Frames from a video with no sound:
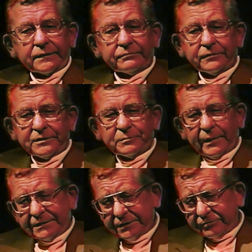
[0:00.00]
I
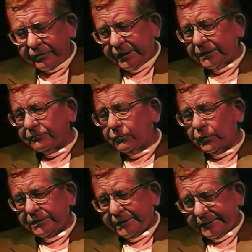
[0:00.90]
finished basic
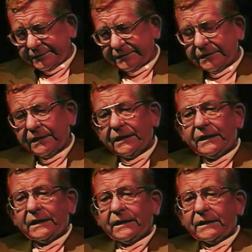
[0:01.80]
training at Fort Dix.
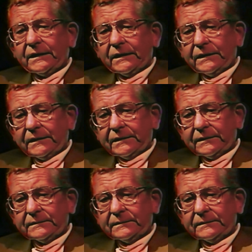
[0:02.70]
They